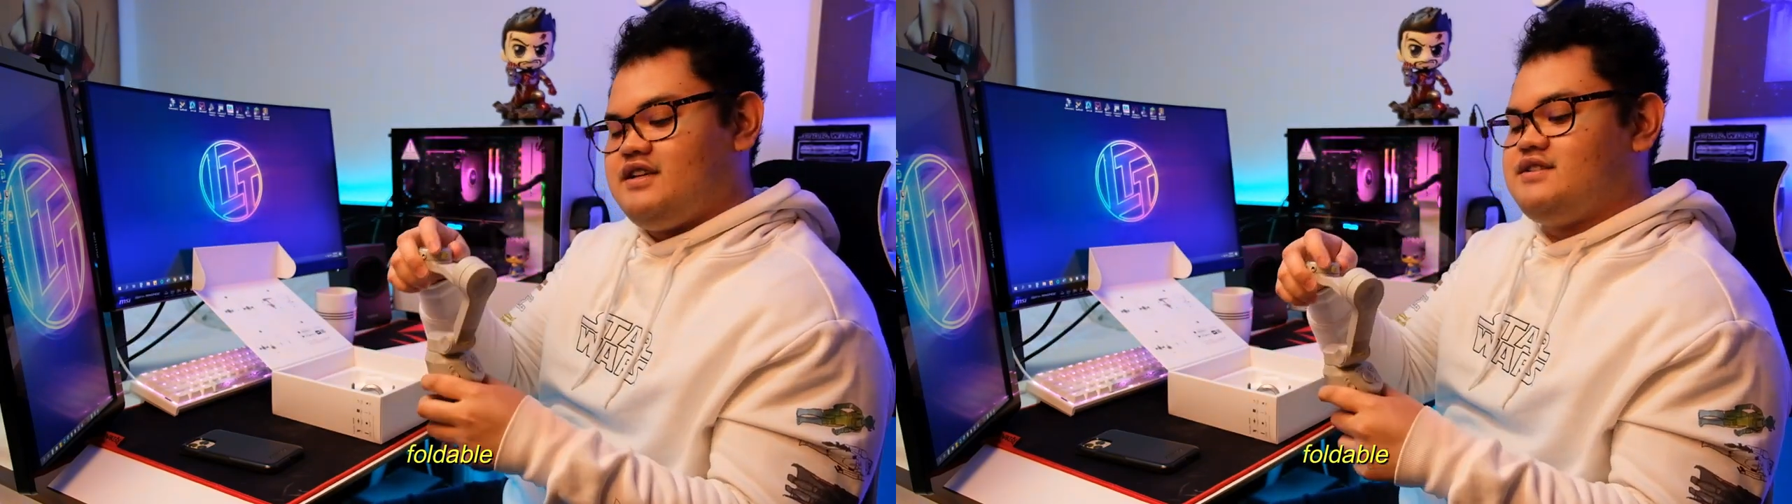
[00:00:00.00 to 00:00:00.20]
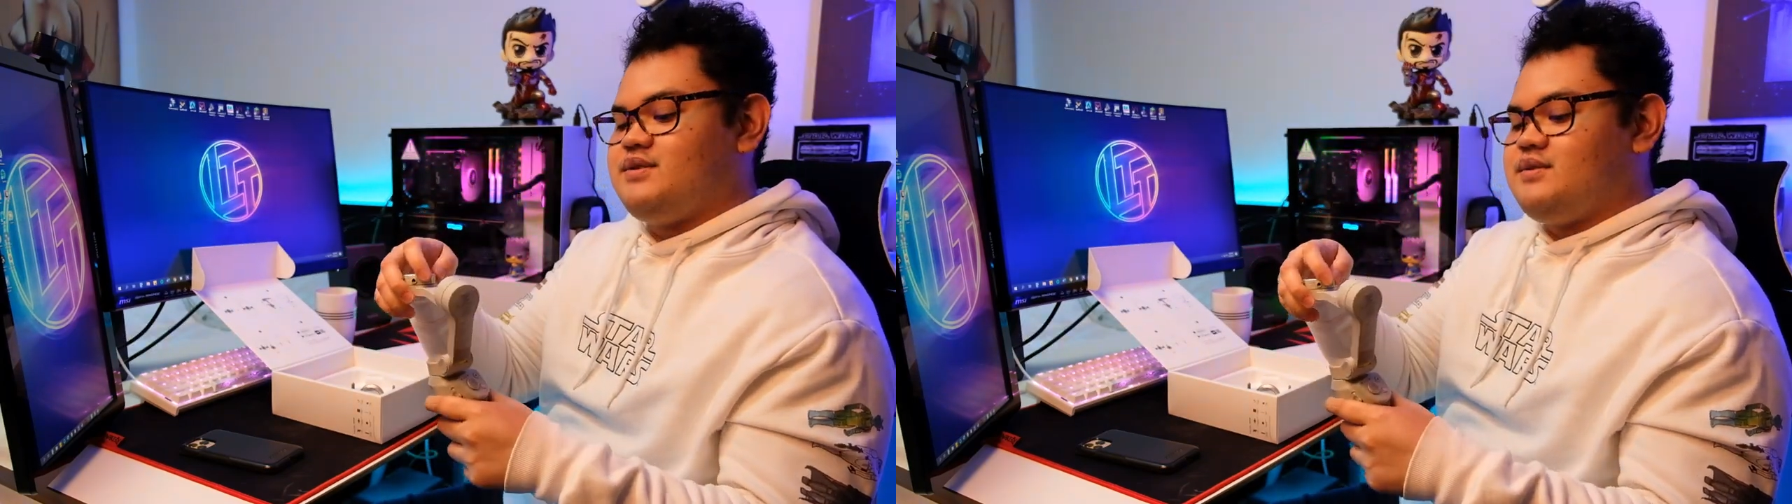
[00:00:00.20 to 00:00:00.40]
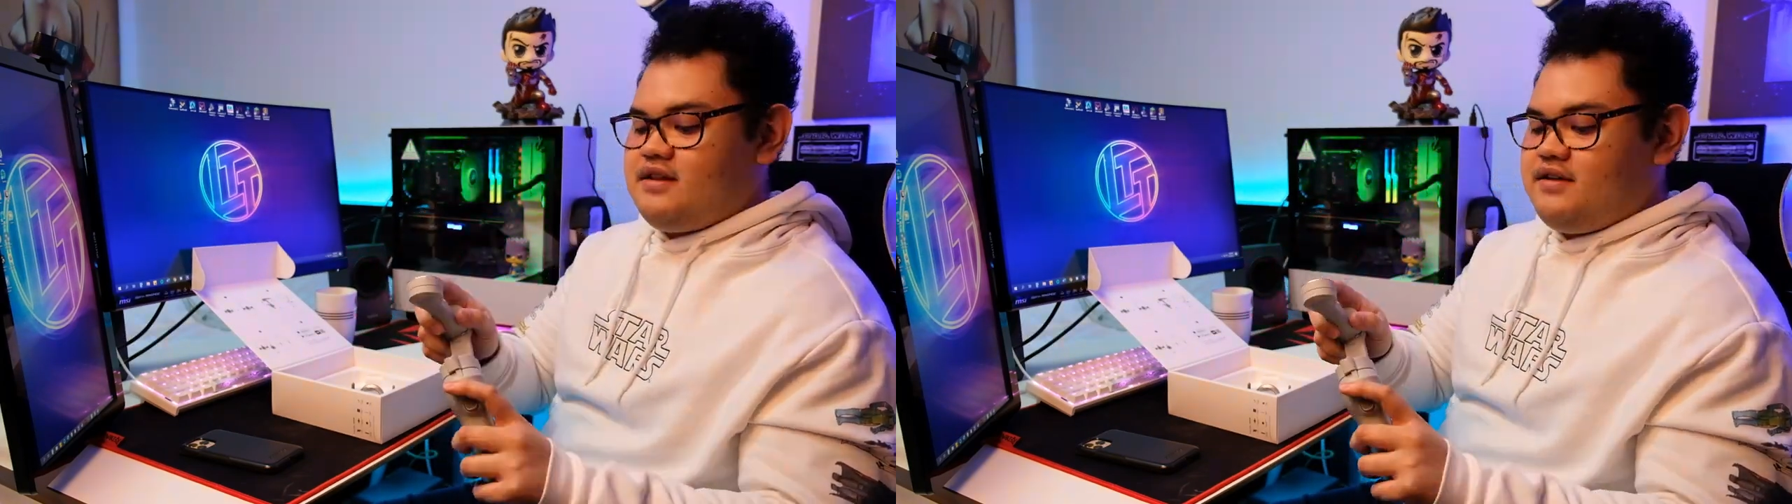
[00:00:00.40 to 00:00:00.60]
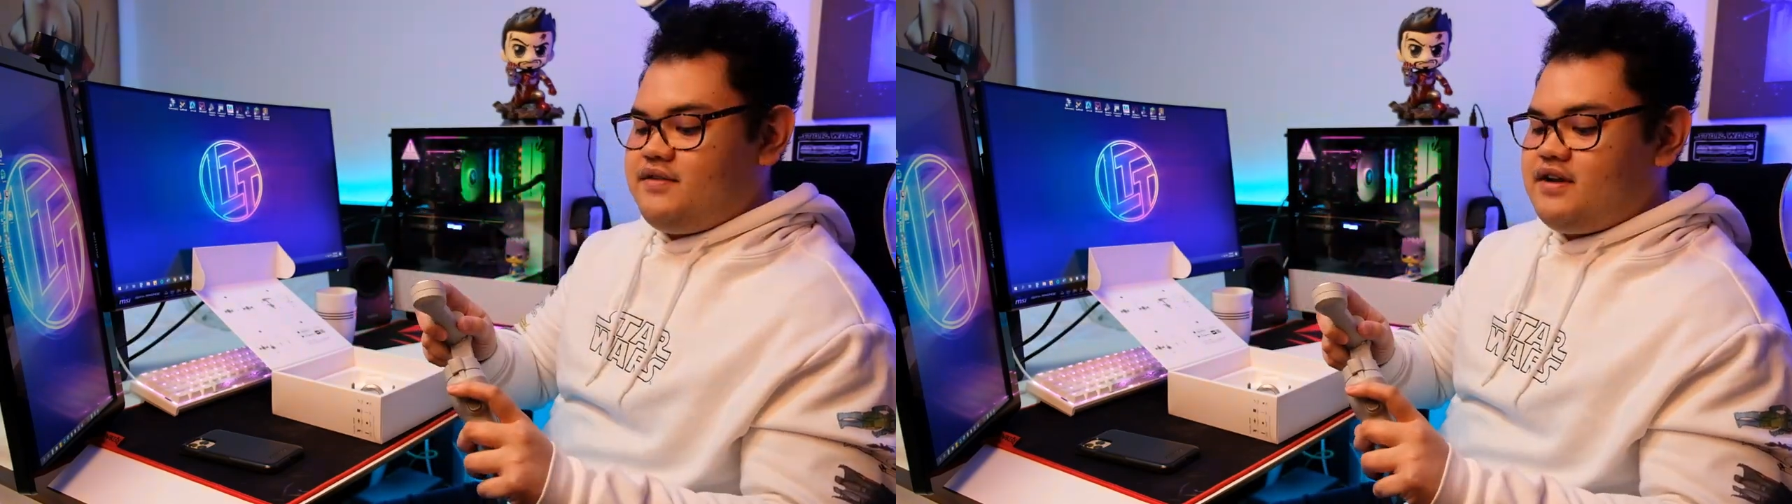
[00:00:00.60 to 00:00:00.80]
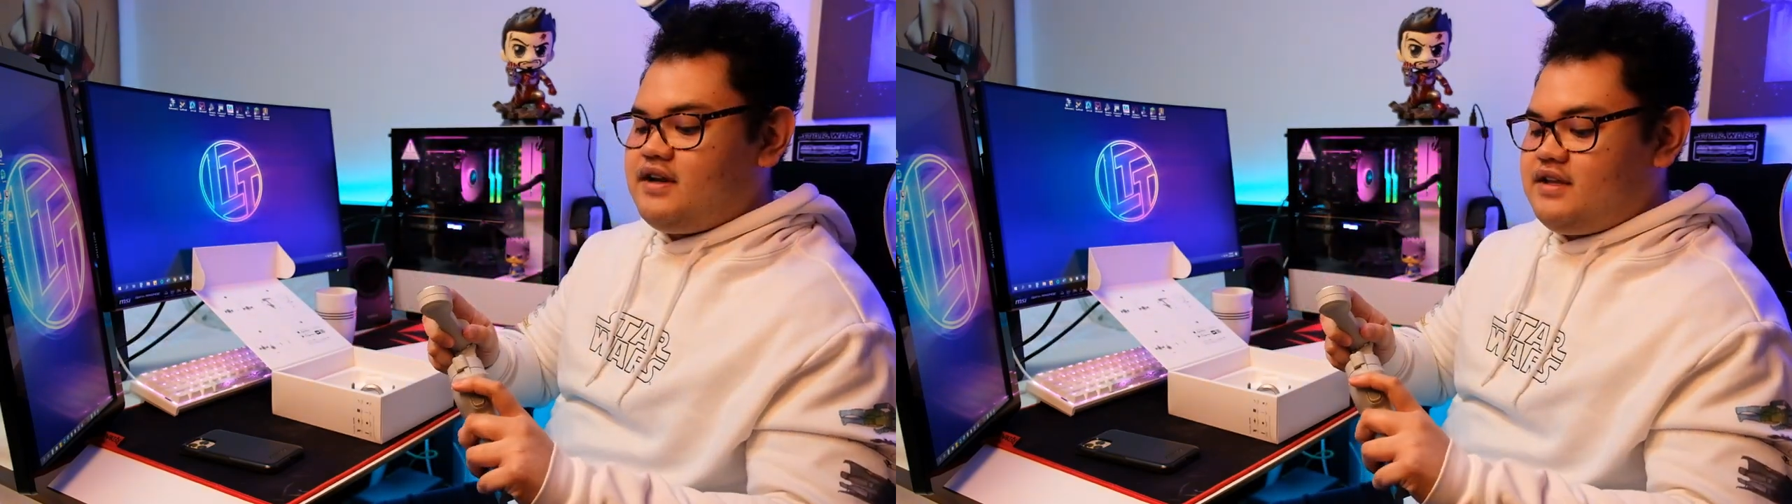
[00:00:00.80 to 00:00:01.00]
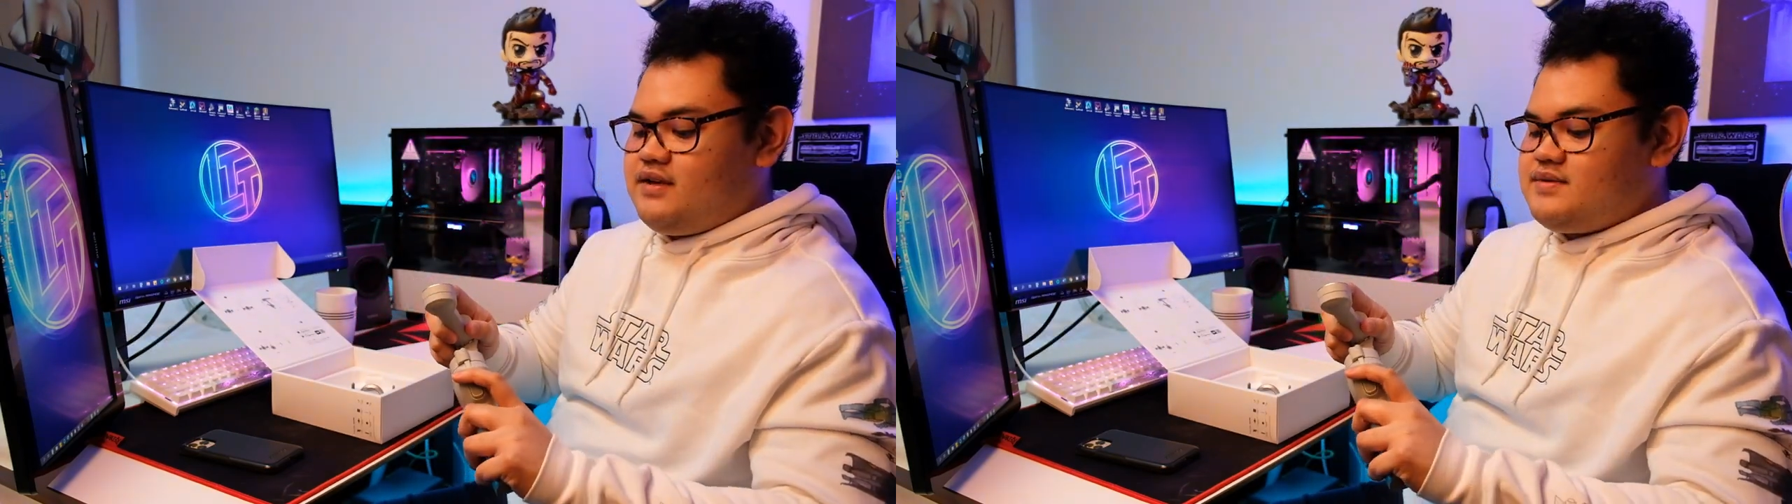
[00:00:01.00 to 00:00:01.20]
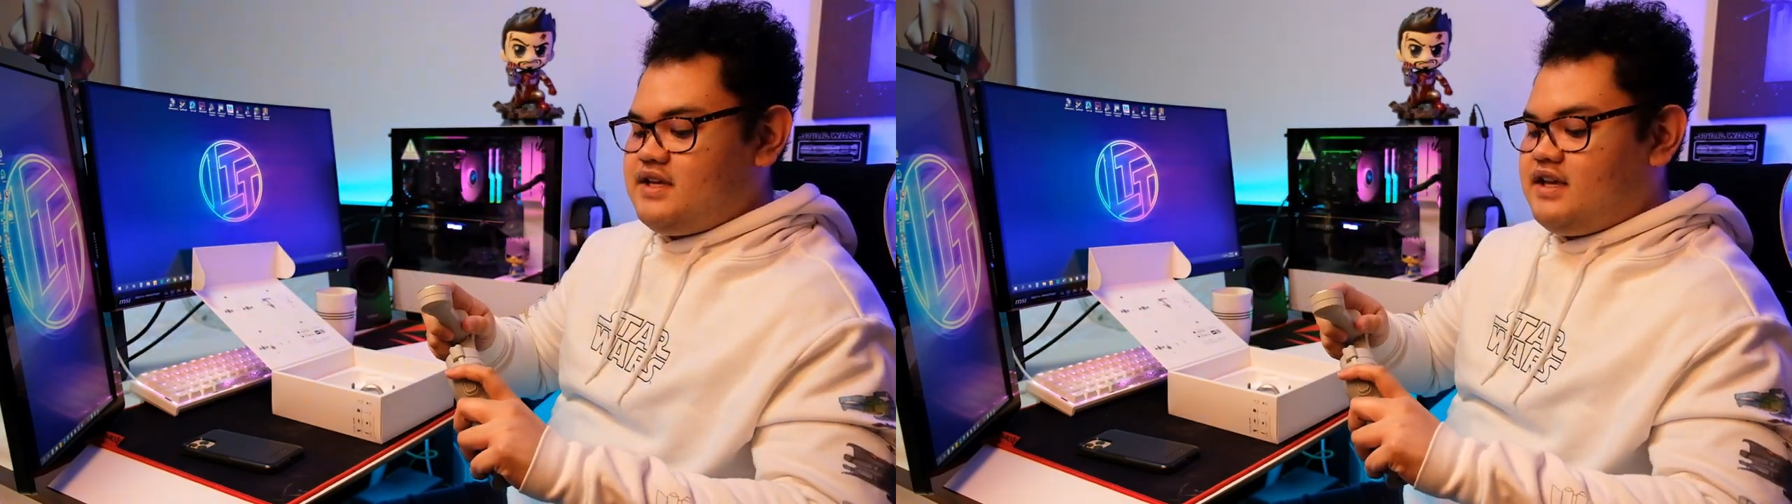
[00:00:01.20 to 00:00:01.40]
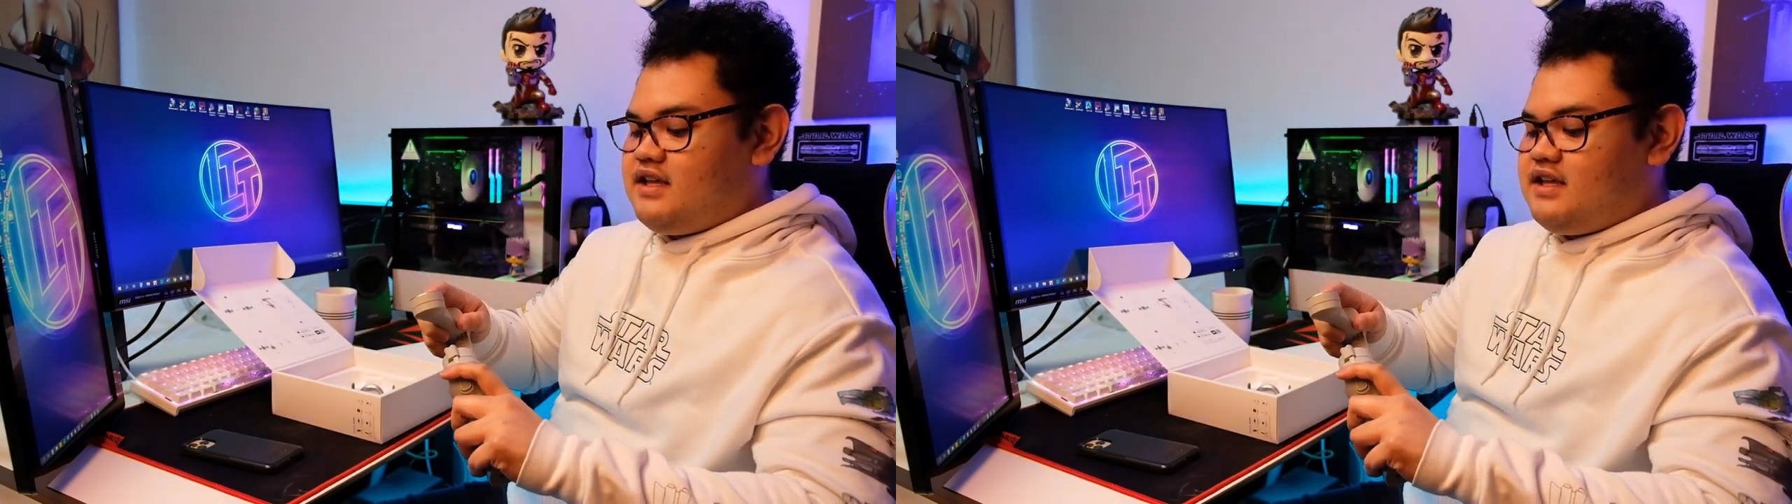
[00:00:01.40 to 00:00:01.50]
So if you're not using